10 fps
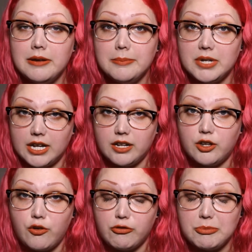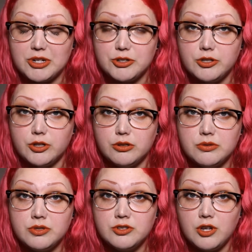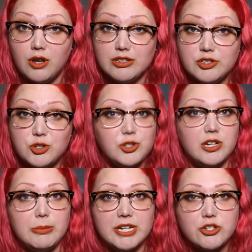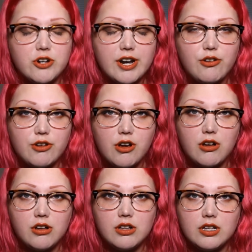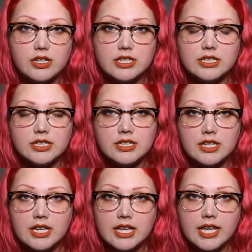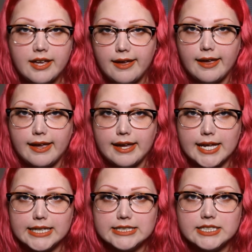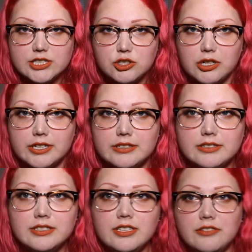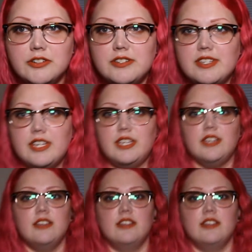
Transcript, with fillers: but I got a coat from there too. So this is just gonna be a try on haul and let's get started. First thing